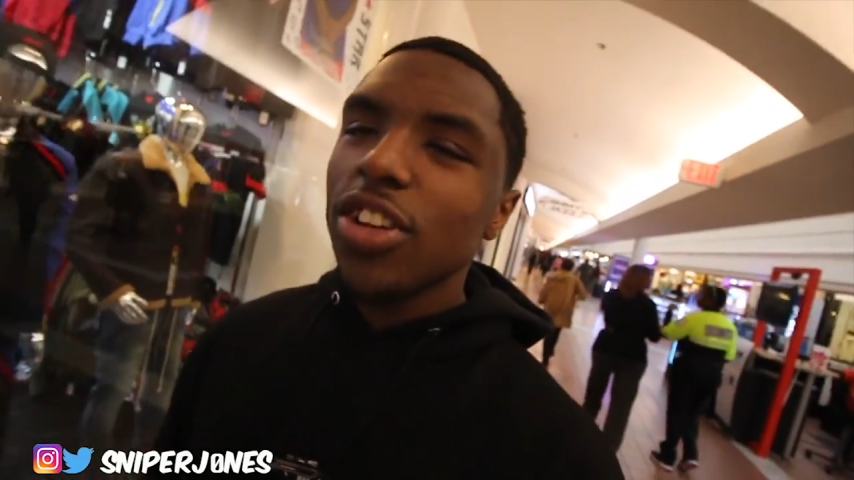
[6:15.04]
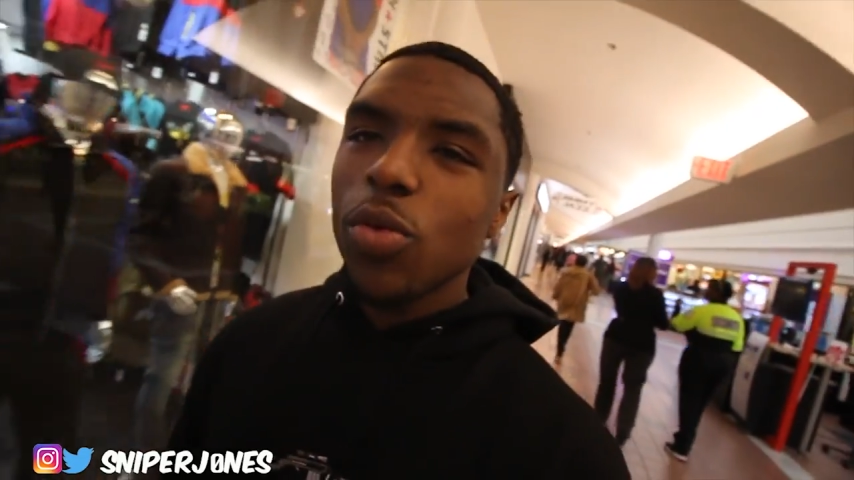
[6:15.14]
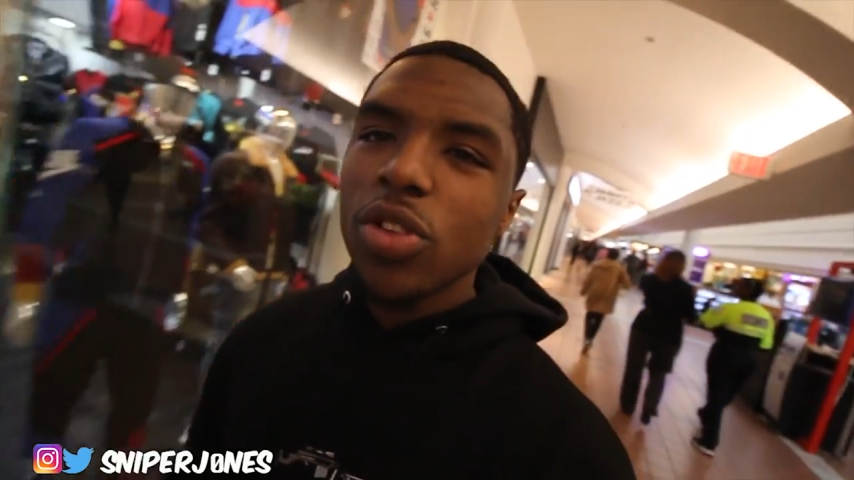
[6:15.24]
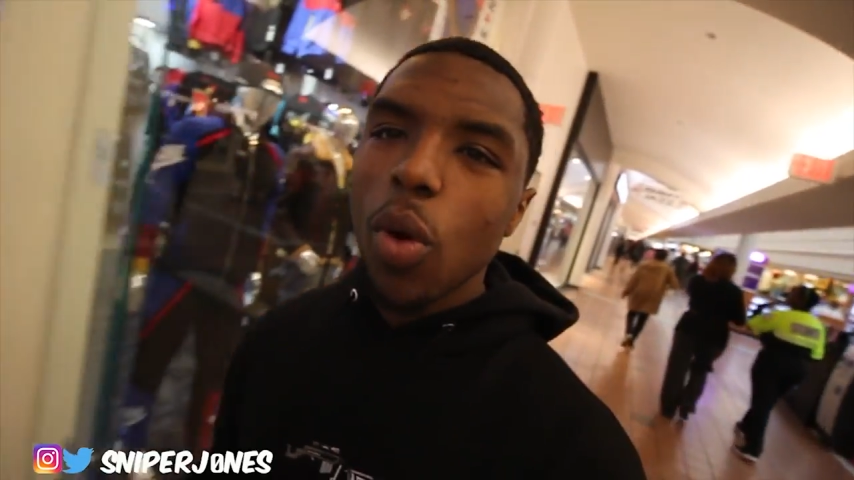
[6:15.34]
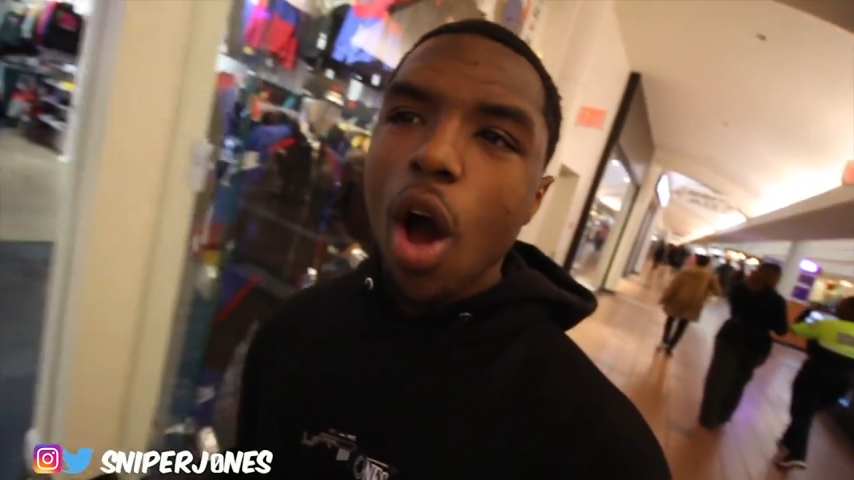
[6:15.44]
think the
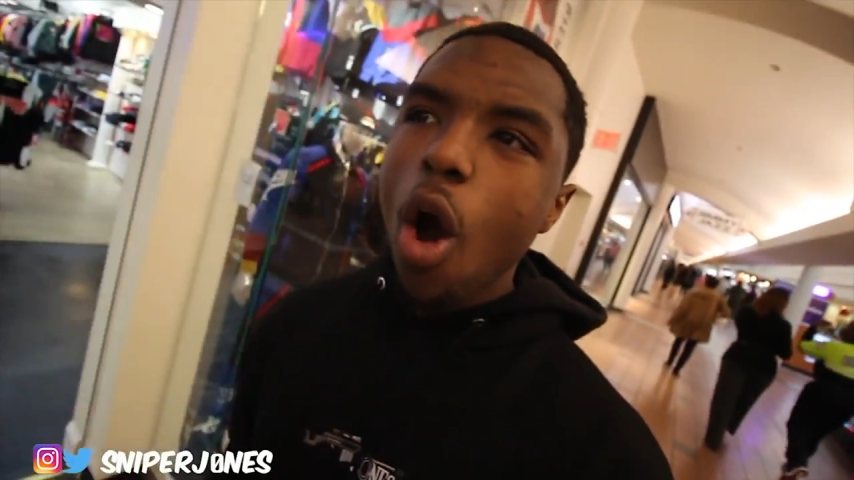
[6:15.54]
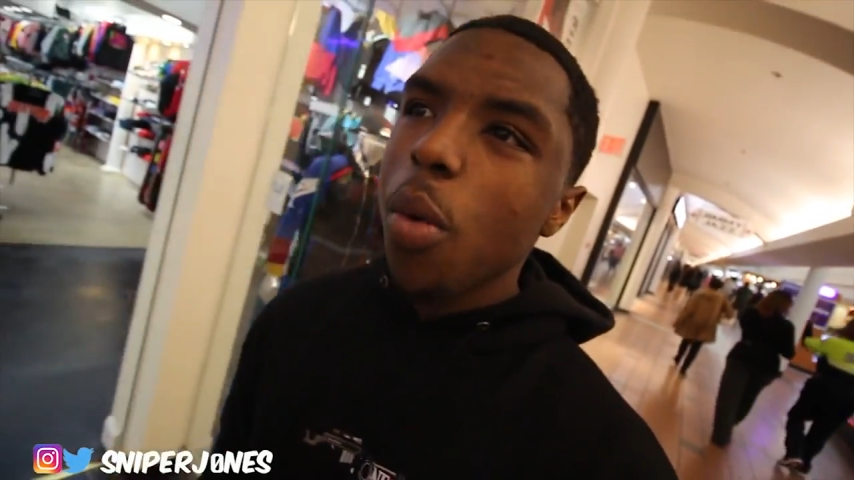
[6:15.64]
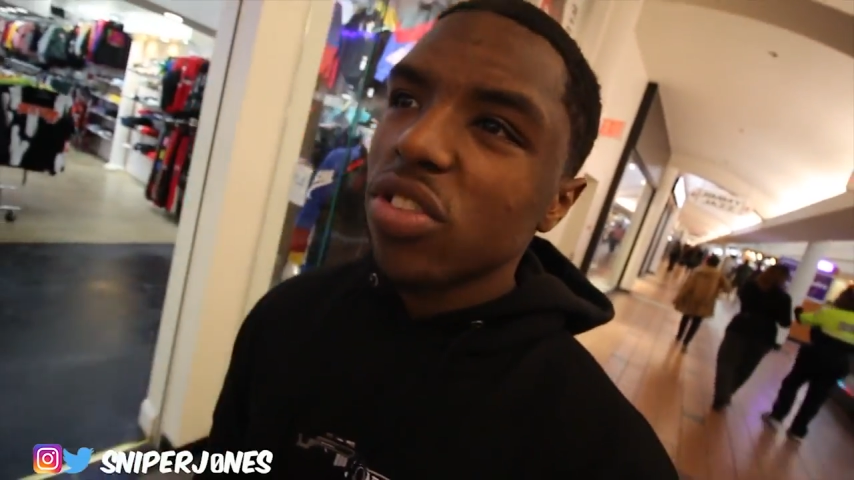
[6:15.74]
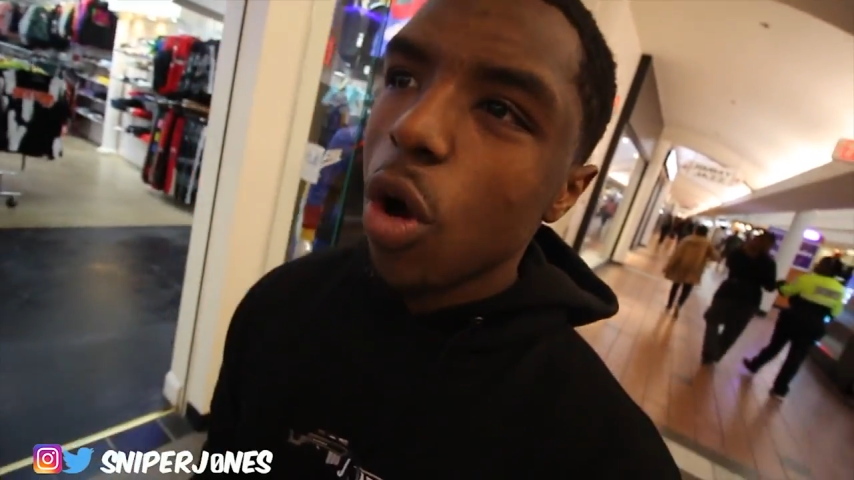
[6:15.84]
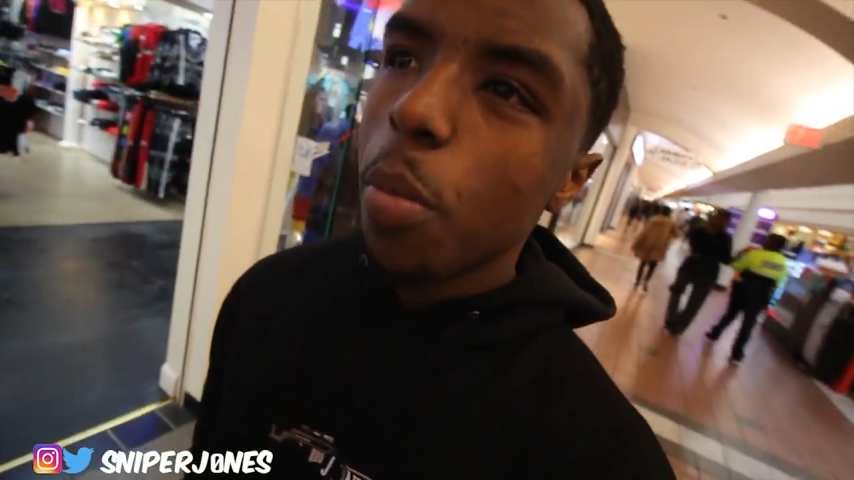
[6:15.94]
reason why I
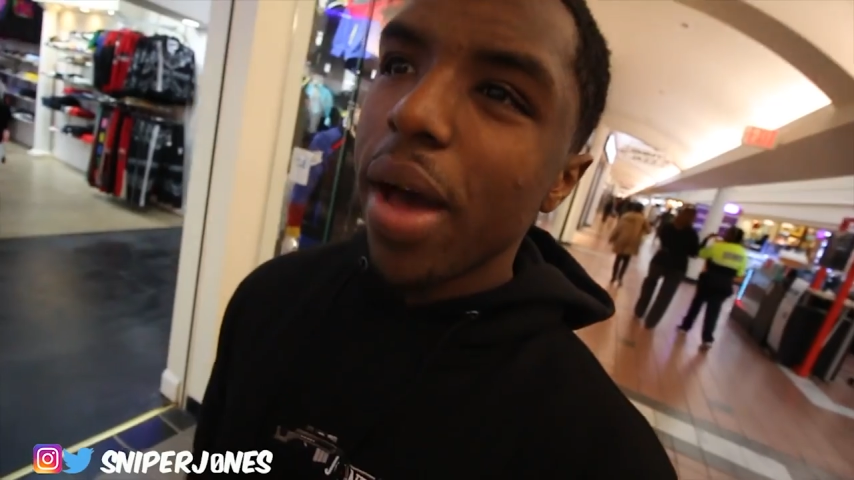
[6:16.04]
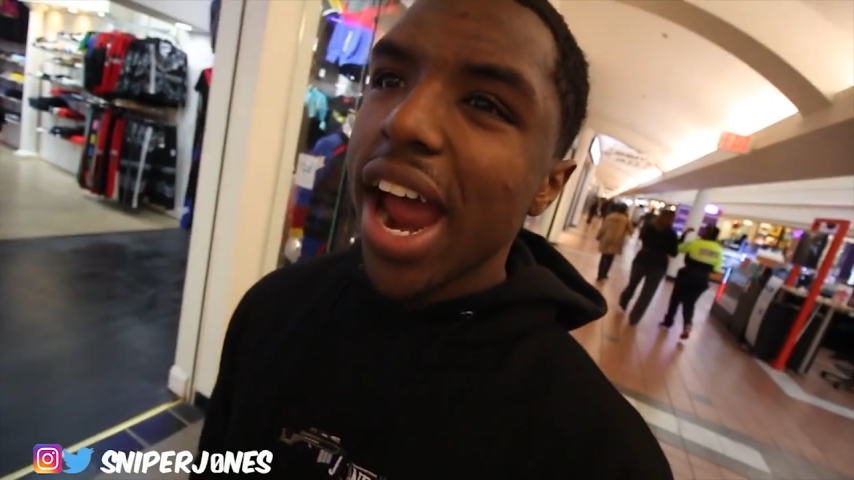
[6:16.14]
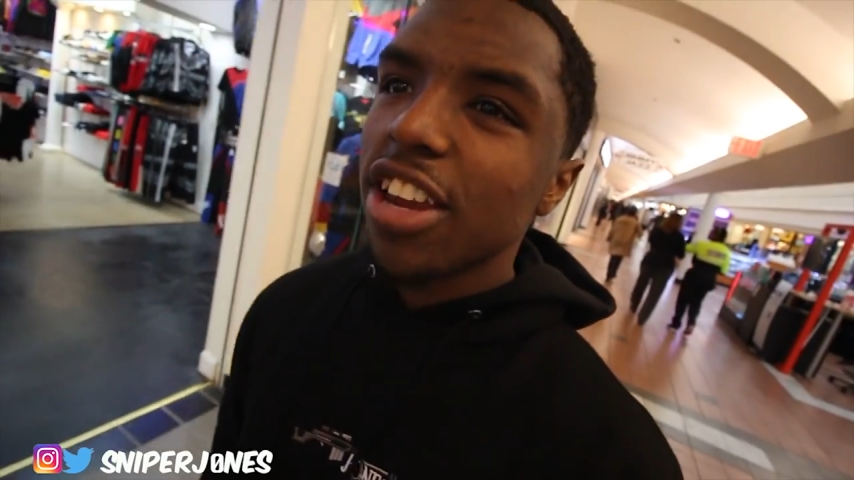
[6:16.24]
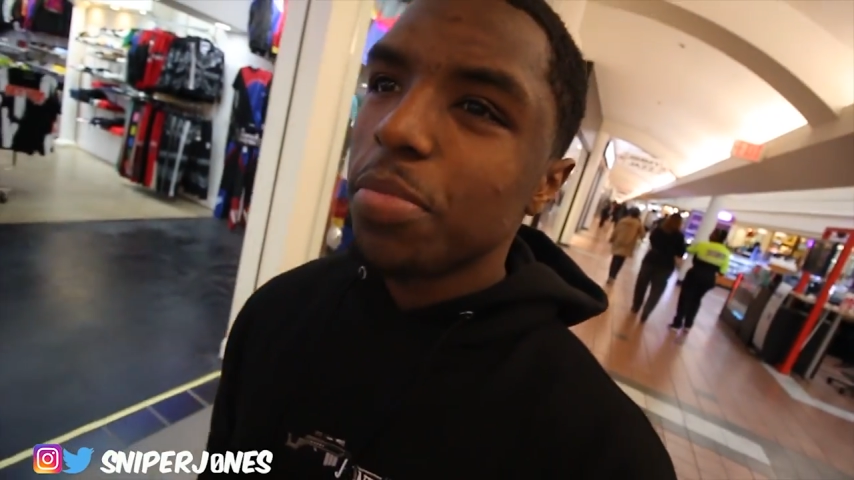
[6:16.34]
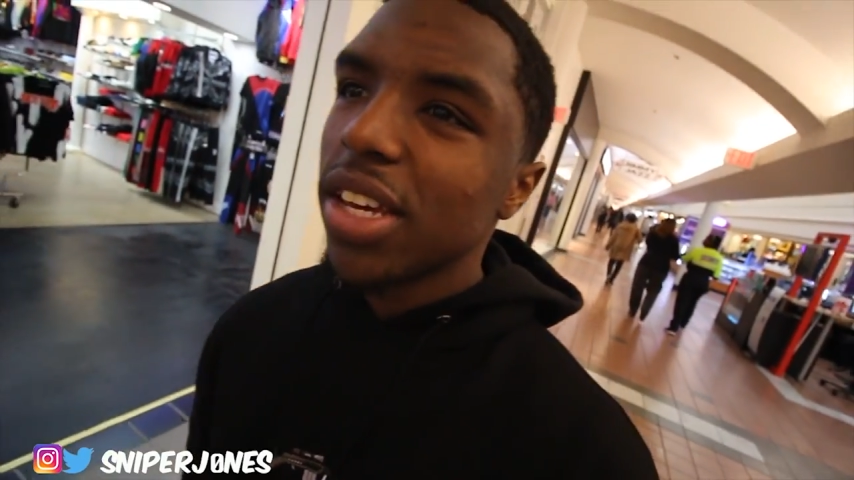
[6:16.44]
always go
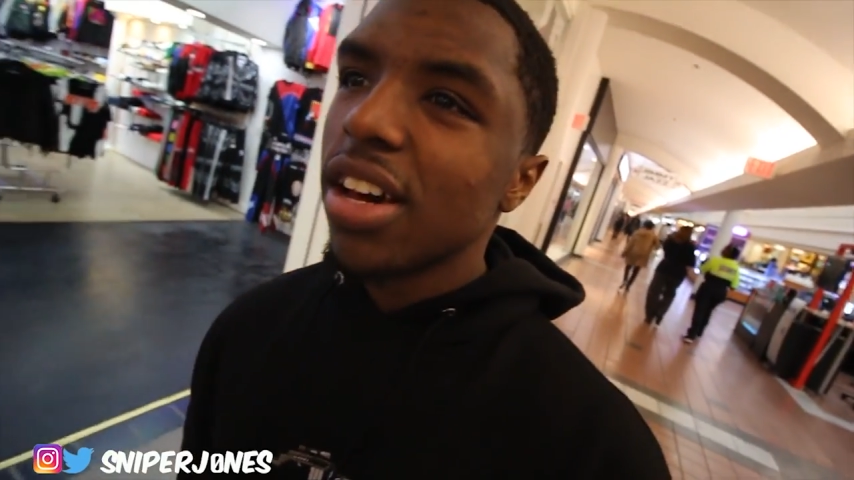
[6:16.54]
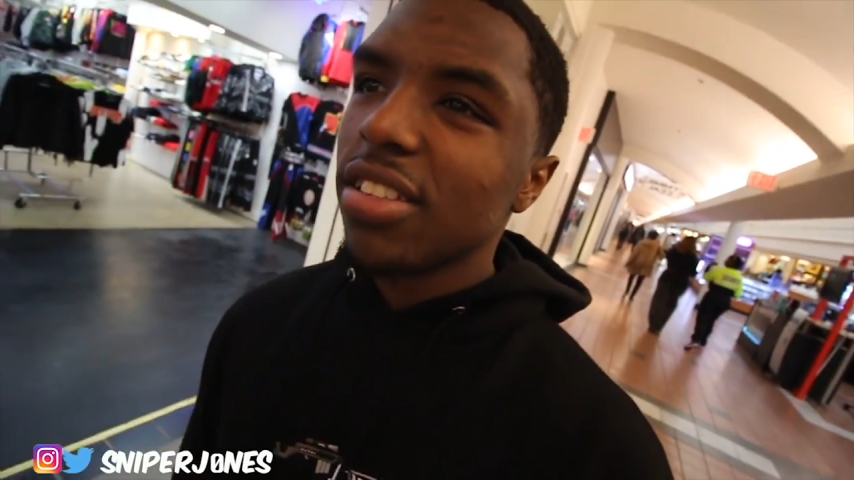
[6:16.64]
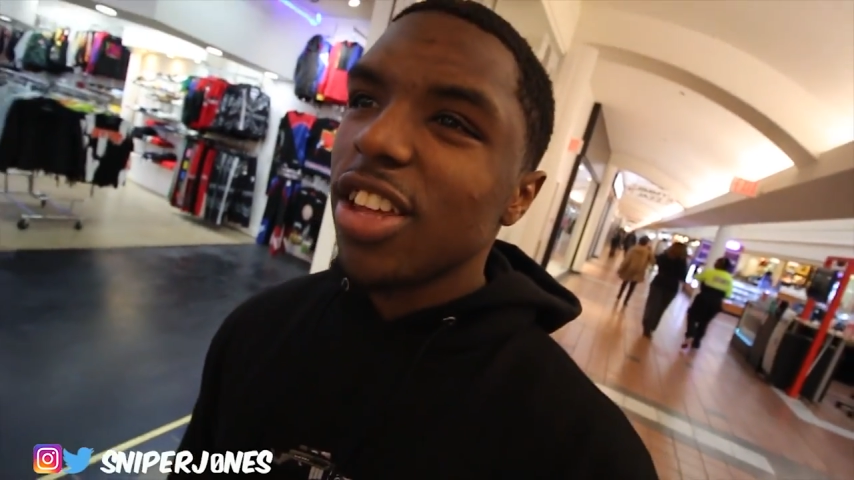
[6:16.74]
bad is because